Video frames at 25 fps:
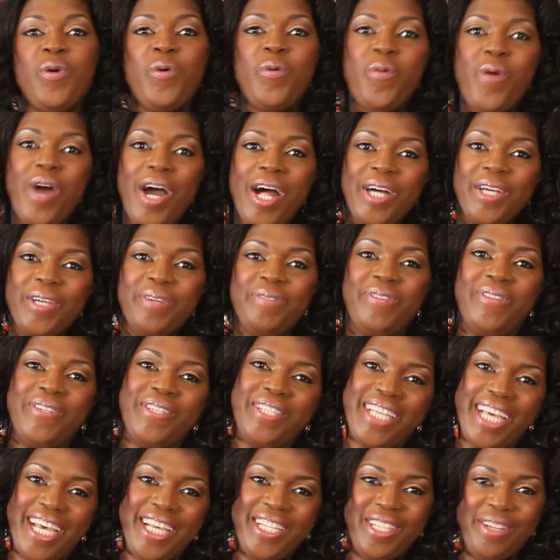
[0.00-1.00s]
Welcome to
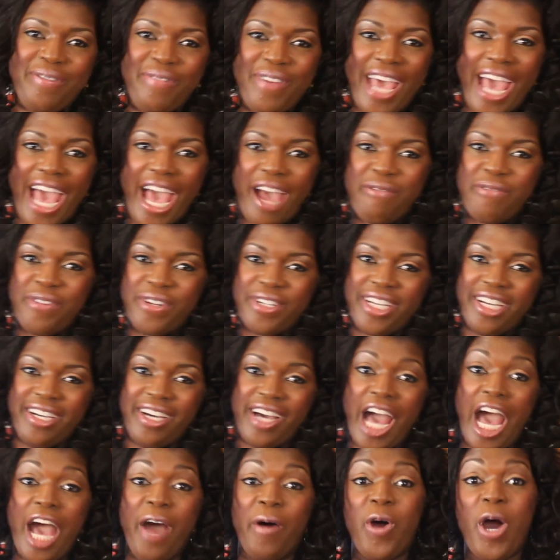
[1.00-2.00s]
Taste of
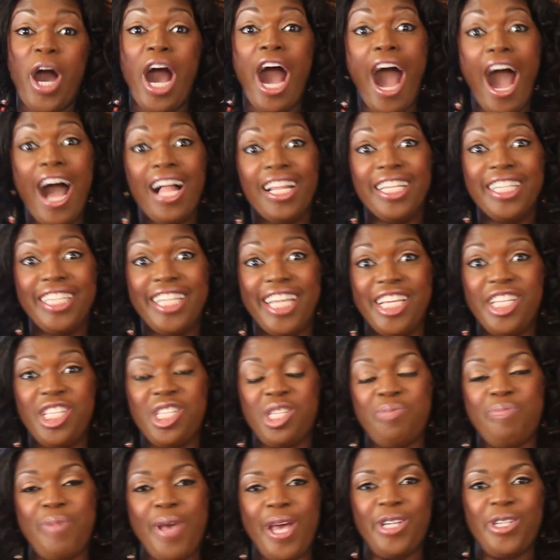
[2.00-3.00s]
Africa, our holiday
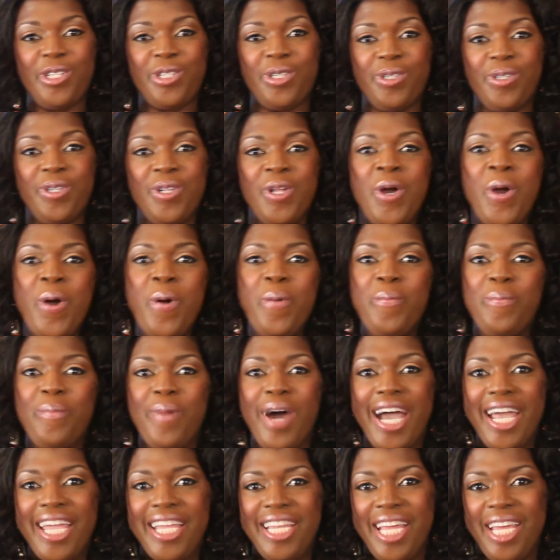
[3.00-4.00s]
special.
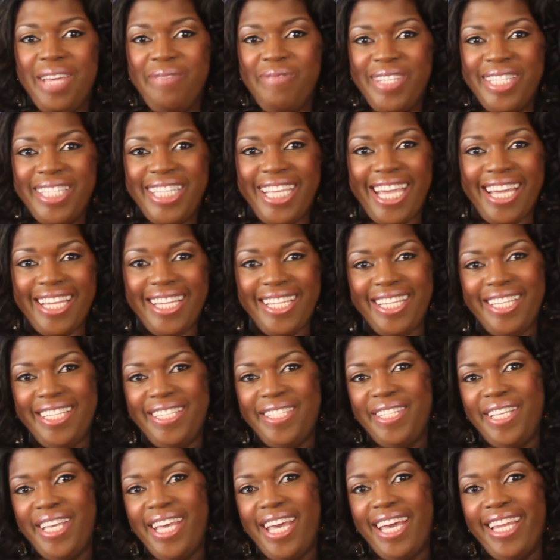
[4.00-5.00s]
My name is Yeti
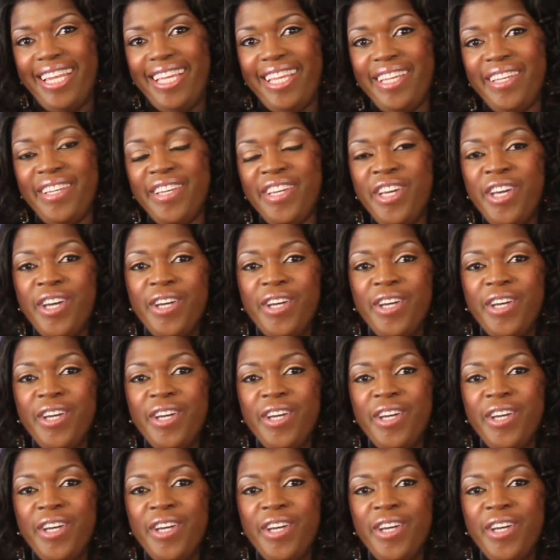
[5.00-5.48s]
Iziani.